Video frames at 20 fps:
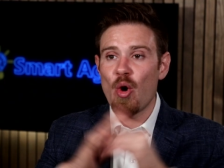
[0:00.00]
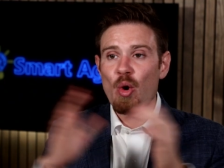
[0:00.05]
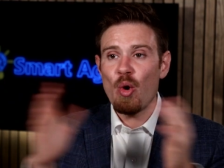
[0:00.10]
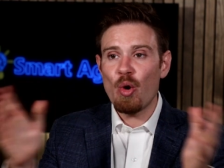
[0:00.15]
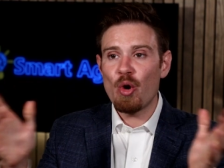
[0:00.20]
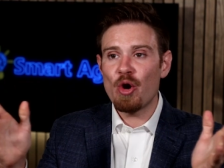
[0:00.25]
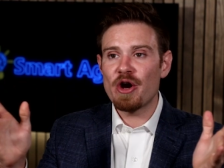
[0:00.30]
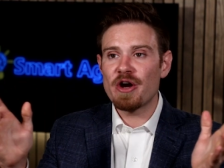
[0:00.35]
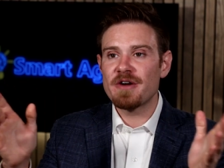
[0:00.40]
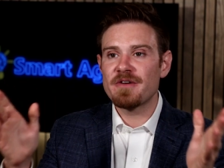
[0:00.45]

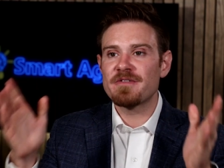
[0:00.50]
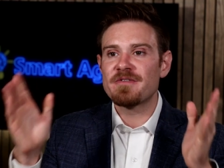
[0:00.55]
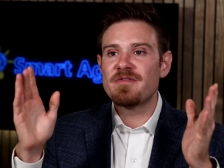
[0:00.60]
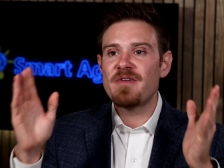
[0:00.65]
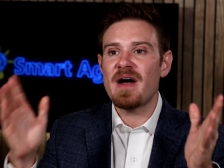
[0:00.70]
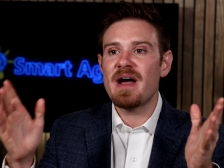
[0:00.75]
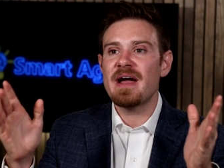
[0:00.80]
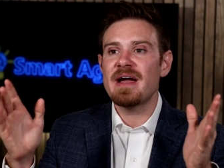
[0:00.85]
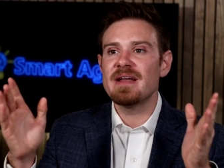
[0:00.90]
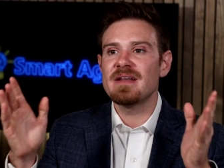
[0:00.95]
Or
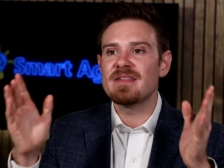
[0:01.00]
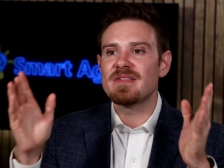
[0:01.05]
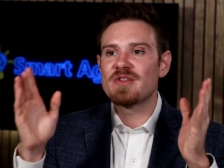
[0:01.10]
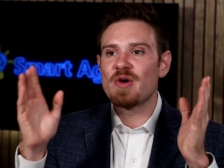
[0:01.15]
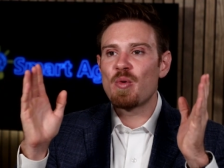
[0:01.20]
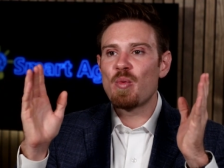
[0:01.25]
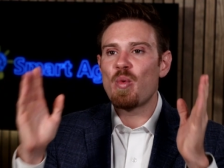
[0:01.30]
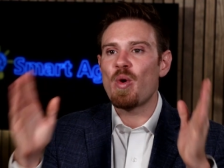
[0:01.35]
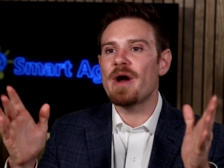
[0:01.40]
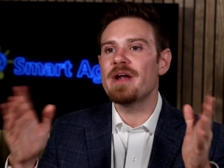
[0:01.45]
find
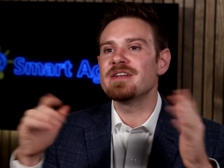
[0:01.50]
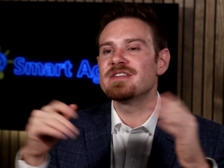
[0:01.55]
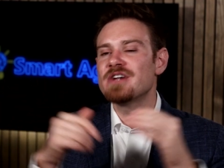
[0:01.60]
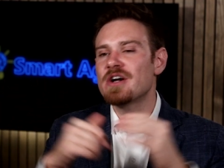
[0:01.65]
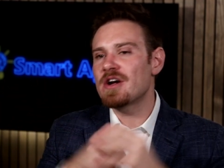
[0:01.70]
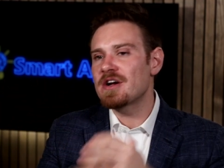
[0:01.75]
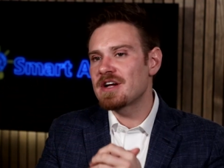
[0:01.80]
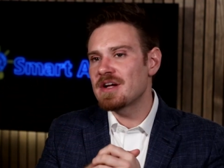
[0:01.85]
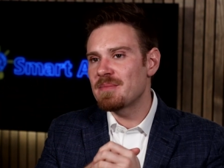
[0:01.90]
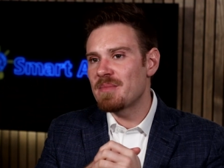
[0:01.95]
the one
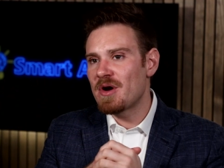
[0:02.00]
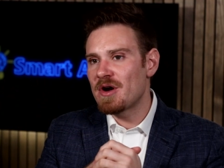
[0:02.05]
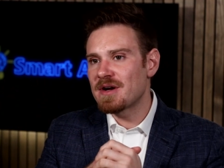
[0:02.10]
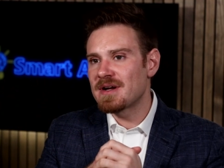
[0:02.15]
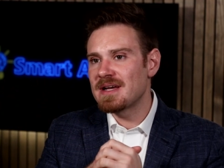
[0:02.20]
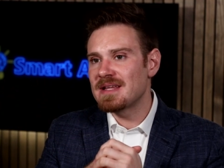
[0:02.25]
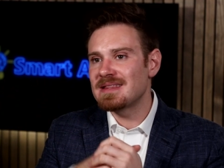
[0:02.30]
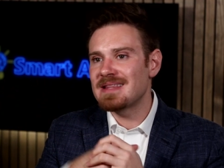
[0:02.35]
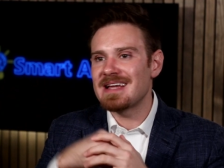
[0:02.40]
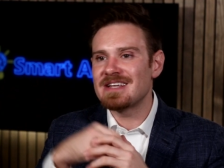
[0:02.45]
target
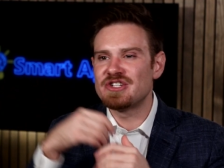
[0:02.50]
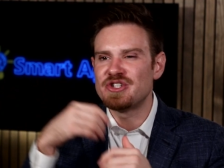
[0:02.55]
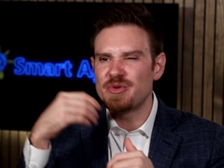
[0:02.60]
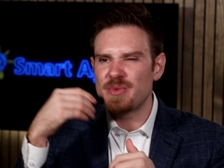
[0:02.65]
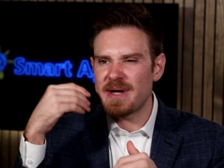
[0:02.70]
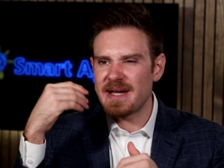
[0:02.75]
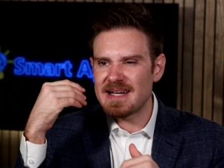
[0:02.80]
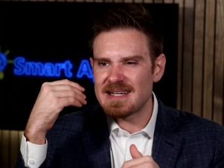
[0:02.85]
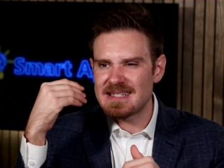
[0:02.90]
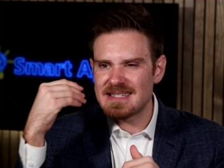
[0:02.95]
market that you
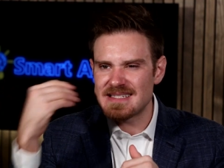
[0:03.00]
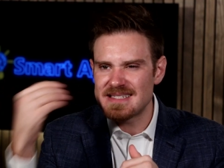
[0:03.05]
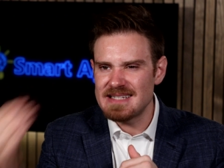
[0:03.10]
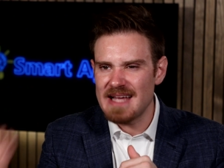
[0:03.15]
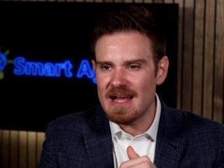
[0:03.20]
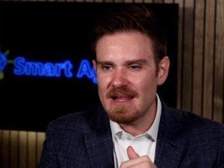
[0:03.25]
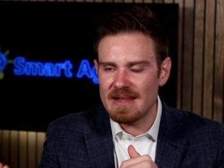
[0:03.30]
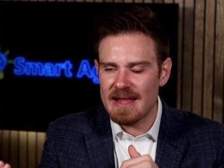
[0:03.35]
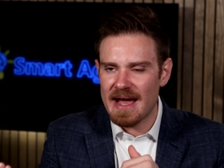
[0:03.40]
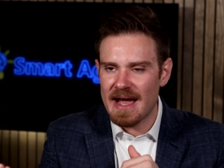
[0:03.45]

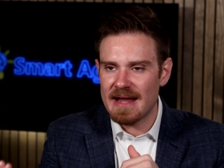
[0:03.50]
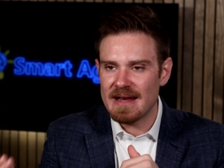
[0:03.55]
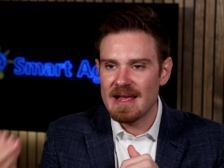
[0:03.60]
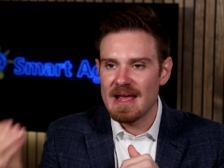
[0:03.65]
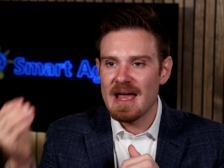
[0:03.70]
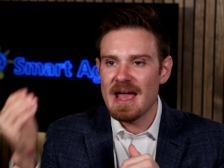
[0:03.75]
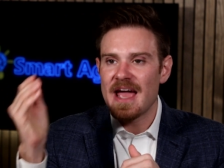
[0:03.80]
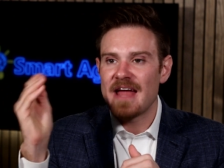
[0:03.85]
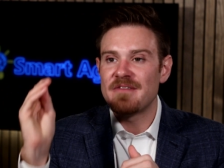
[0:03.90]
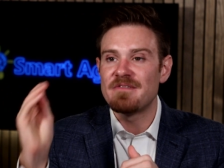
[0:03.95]
excel at
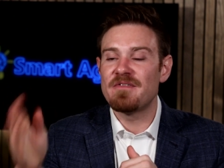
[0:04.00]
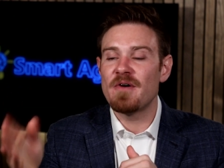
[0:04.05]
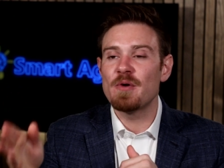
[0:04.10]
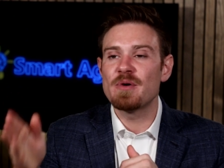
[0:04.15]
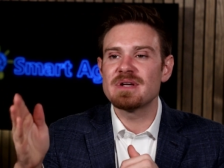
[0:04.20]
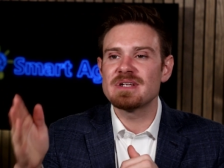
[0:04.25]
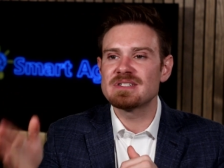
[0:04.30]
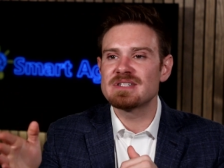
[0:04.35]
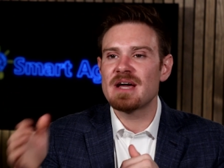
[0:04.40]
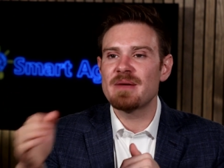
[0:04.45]
and
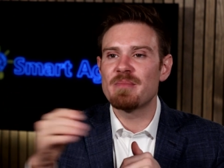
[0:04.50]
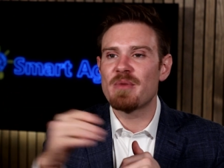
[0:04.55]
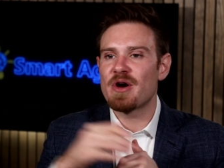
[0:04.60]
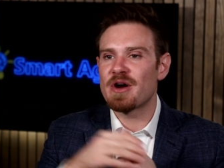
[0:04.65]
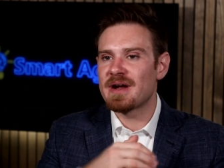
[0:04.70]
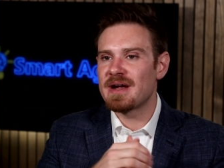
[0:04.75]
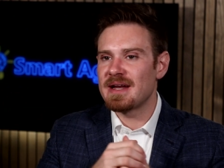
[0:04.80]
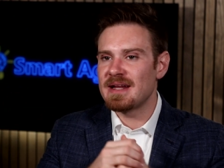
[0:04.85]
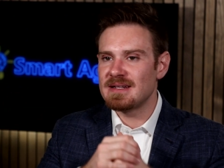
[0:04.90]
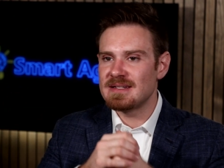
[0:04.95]
focus on
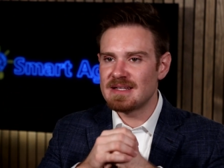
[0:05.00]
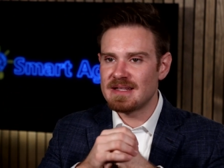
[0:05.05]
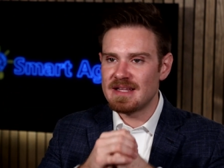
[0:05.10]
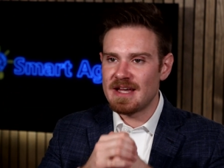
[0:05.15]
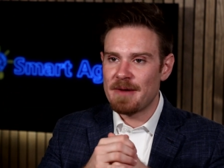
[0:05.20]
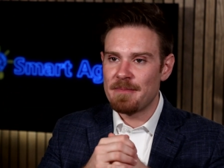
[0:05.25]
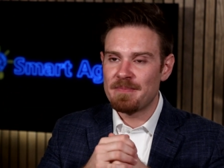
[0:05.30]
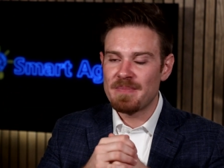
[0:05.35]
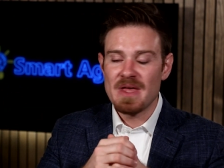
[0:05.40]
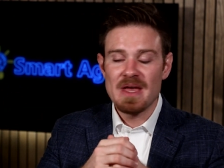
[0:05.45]
marketing to
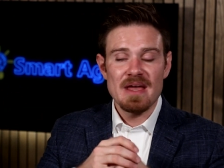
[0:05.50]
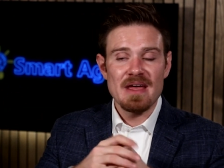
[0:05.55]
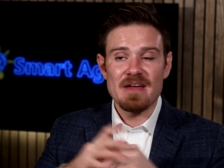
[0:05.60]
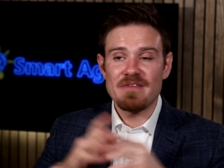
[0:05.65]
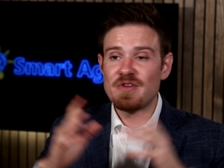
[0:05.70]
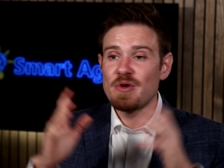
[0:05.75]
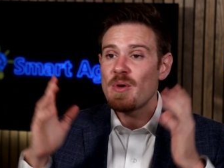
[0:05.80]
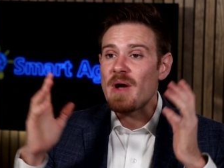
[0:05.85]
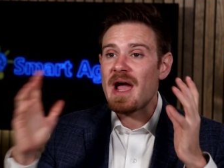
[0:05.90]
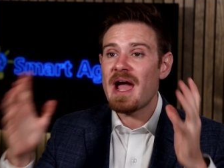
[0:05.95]
them.
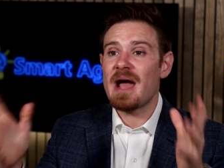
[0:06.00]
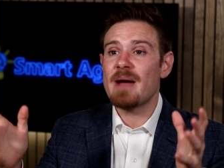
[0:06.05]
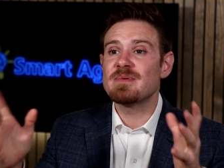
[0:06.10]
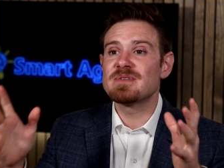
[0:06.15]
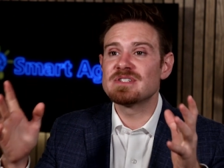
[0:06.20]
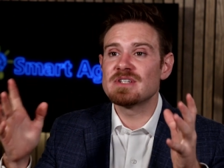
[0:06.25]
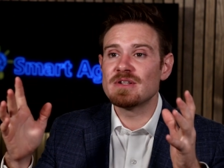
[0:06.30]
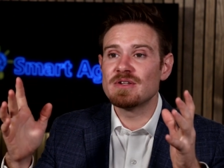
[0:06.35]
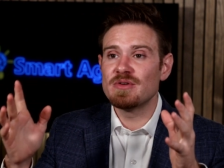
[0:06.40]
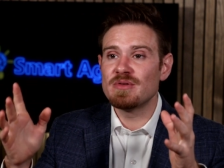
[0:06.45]
If you
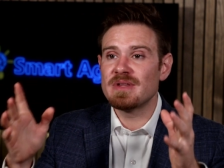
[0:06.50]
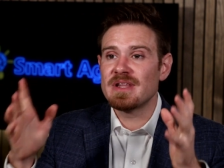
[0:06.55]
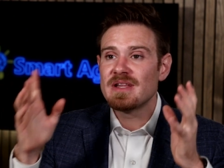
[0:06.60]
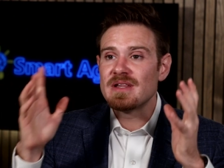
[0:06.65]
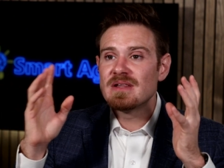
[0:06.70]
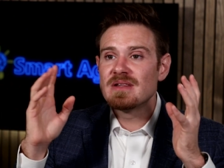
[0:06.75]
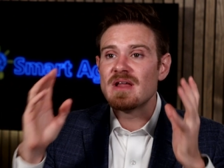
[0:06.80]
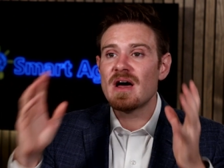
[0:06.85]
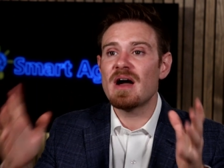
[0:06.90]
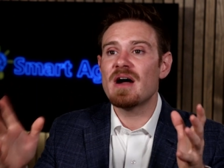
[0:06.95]
absolutely
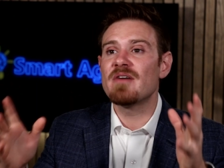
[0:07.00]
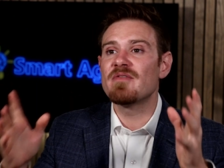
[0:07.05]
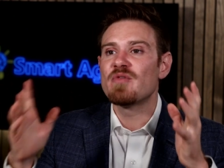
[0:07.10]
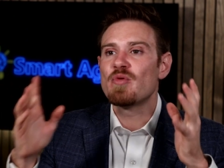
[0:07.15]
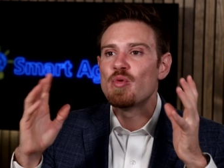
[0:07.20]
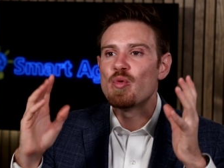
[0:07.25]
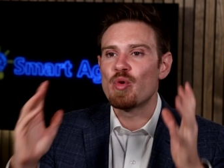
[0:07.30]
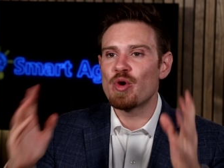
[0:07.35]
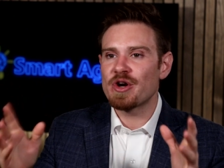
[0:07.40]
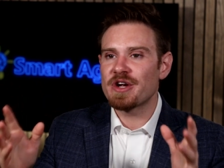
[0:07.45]
love
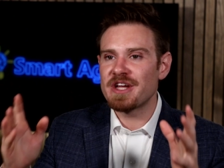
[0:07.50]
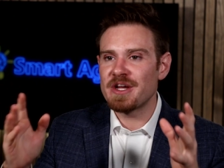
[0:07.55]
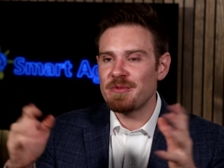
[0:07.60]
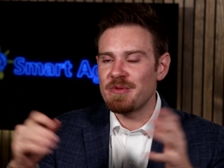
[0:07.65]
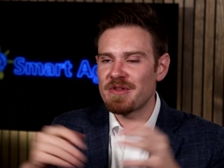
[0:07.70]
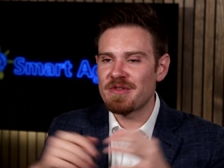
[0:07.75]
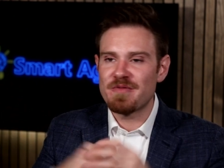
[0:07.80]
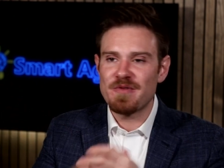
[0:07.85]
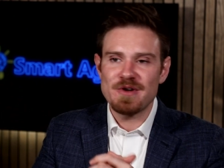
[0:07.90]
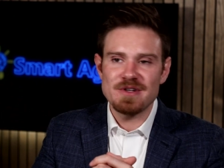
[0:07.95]
working working
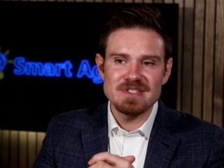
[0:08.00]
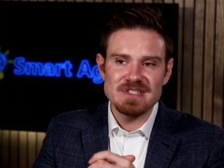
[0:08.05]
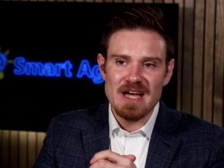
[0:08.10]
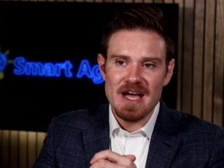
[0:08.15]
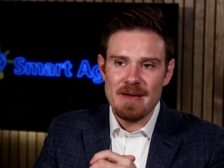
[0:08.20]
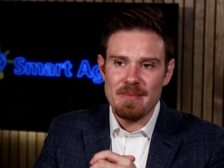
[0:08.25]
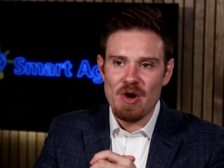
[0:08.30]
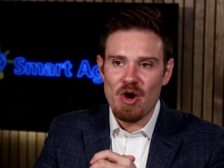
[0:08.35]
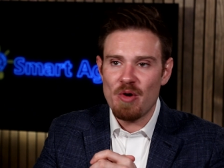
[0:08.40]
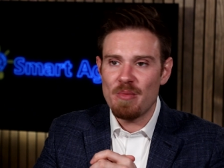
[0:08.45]
with first
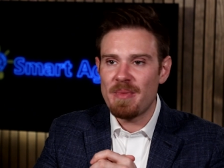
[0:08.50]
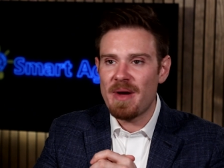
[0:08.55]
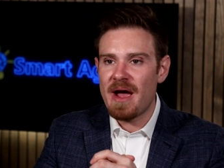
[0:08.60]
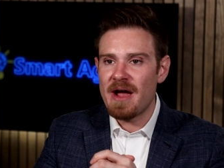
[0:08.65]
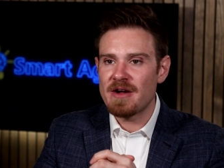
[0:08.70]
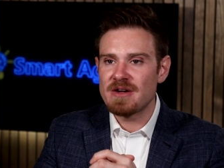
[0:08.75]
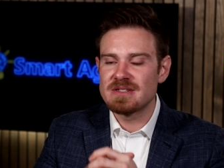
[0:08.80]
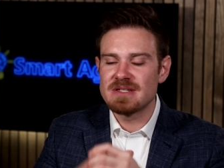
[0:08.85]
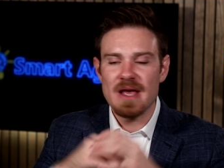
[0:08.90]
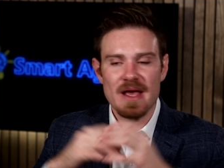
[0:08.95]
time home
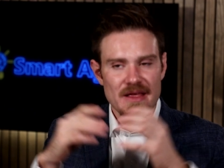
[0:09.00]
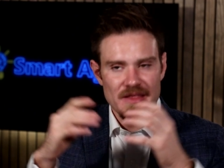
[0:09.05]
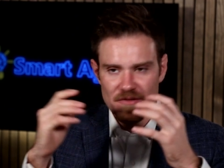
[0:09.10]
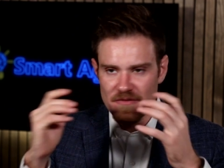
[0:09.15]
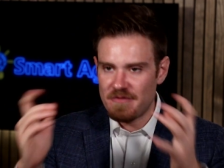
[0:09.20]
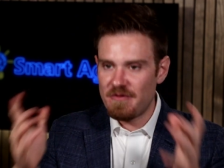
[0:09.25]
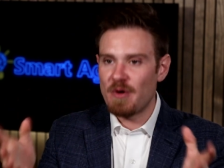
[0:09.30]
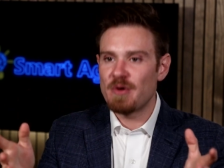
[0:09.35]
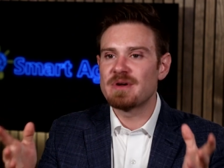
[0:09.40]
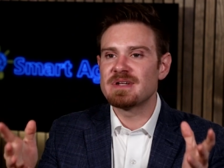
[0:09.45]
buyers, then
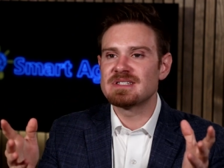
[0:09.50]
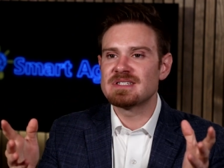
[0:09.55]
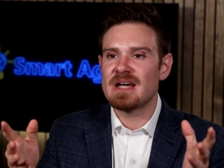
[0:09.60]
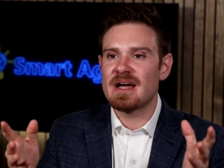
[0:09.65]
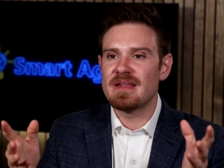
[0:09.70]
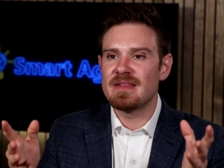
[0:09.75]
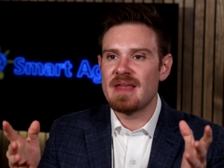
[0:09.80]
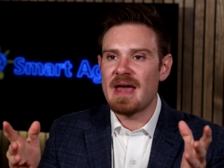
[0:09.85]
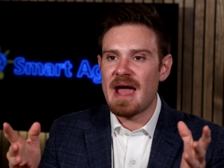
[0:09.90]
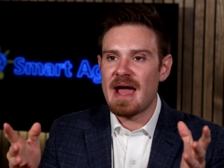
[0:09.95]
focus
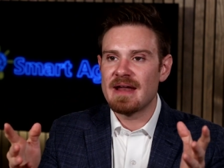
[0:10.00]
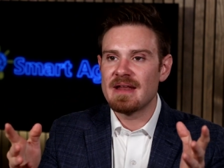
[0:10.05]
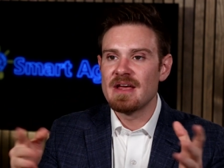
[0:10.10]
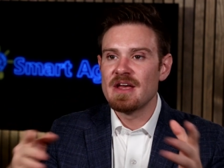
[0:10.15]
on that.